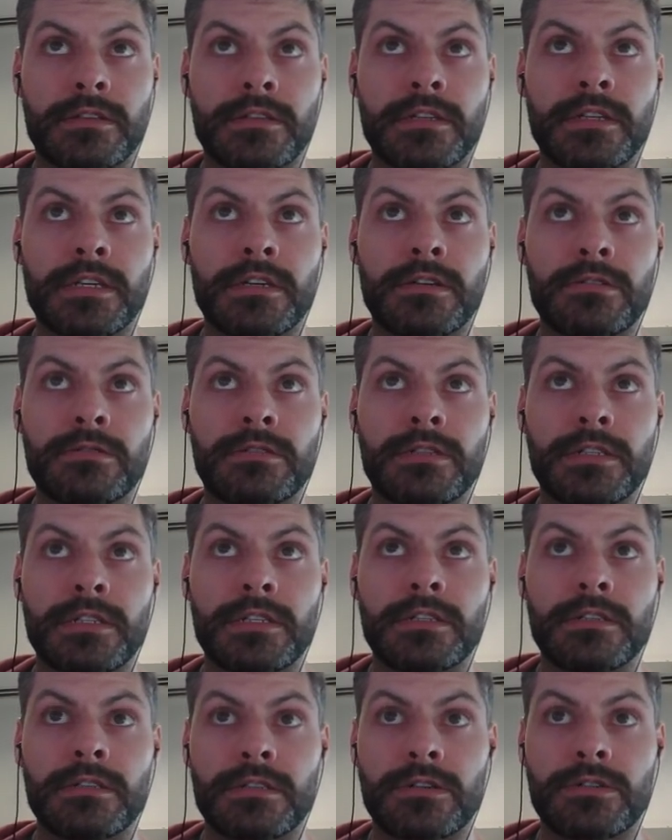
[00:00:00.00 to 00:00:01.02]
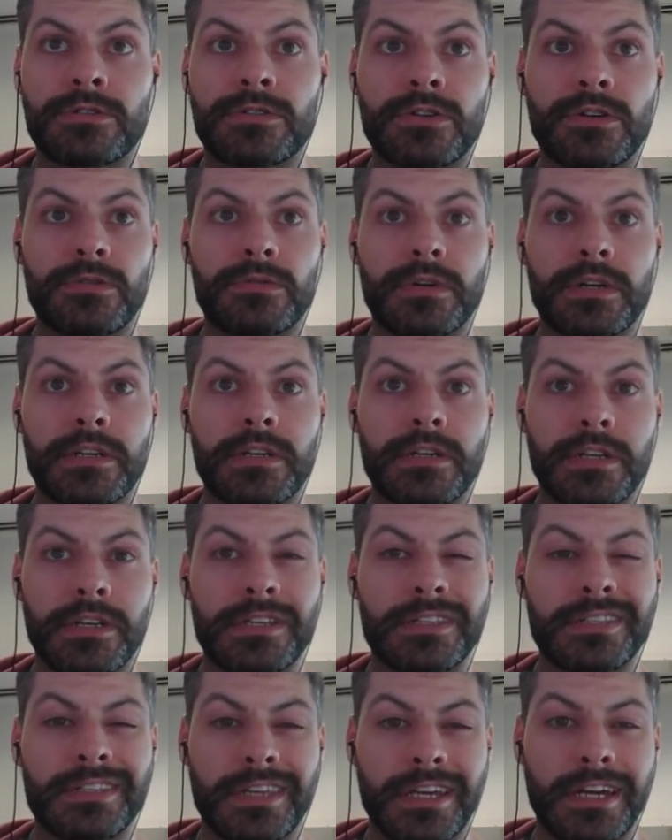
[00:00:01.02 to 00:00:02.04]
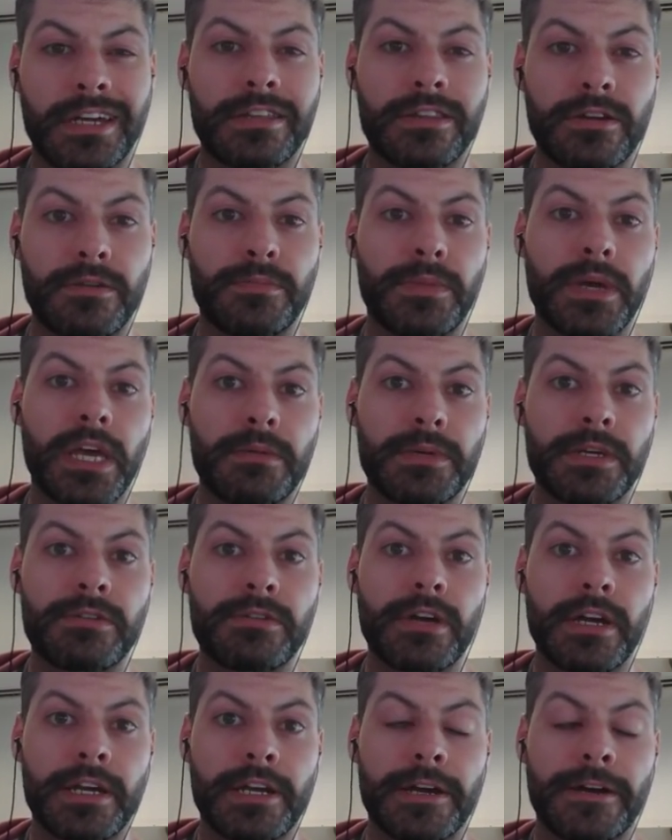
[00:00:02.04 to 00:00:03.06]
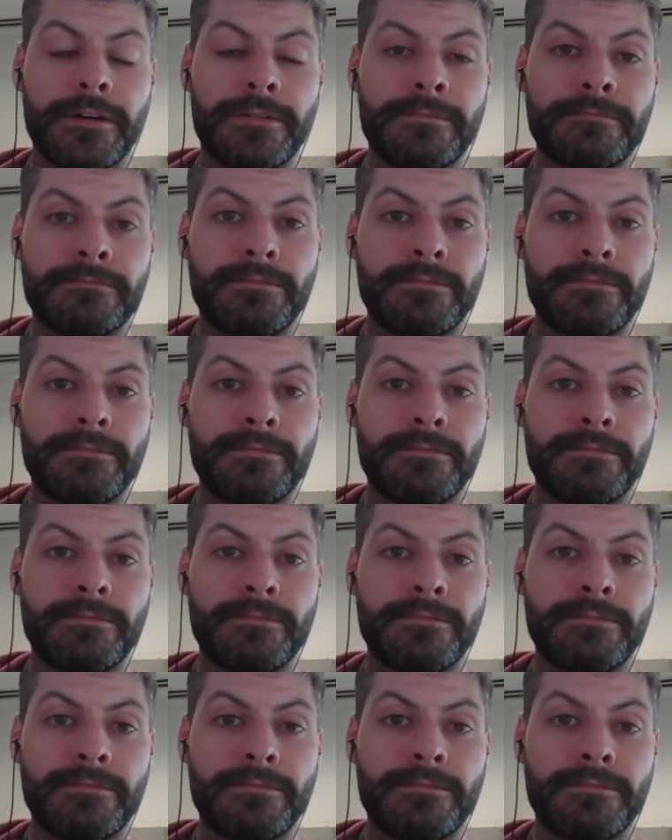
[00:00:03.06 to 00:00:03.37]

NEO D001 is kind of their baby right now,